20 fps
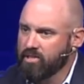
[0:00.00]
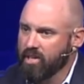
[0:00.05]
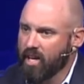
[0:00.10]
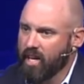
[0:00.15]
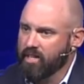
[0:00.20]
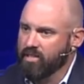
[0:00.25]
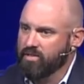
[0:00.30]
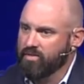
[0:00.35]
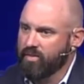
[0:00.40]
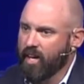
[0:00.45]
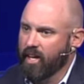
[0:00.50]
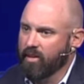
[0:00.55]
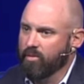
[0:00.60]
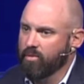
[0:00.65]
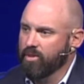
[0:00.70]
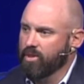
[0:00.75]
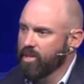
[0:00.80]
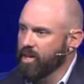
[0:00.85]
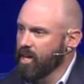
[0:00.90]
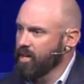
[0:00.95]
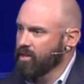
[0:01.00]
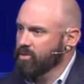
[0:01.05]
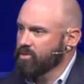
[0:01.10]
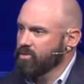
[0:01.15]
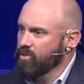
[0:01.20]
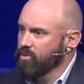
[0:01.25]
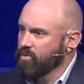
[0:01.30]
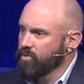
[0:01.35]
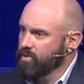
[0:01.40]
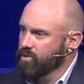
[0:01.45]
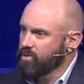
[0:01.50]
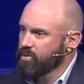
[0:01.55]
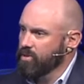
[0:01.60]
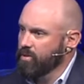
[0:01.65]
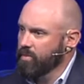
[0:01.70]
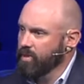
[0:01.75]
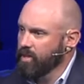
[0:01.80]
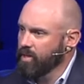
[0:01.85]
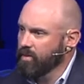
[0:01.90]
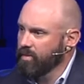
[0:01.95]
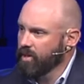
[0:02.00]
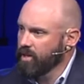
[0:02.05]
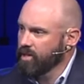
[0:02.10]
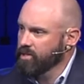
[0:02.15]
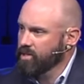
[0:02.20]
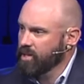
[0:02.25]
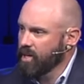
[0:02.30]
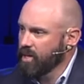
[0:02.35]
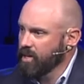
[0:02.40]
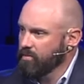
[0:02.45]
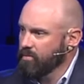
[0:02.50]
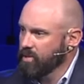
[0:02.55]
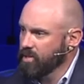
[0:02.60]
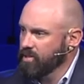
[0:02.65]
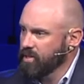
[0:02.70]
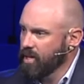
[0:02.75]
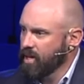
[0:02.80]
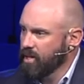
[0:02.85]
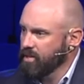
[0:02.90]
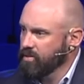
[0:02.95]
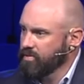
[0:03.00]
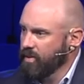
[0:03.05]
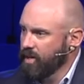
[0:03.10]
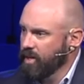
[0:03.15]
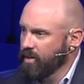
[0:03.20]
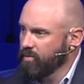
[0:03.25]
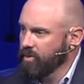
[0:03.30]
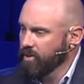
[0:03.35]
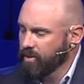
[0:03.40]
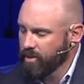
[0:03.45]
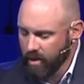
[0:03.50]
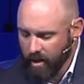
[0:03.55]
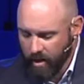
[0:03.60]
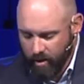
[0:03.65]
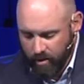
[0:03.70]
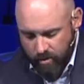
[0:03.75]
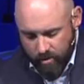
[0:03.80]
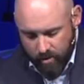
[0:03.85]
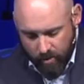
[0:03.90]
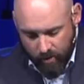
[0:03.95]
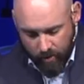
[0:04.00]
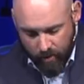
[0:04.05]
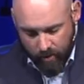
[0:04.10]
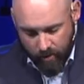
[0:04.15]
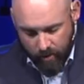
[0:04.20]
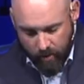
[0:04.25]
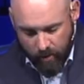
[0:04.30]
satisfied with the answer when so many of us can't be satisfied with the answer?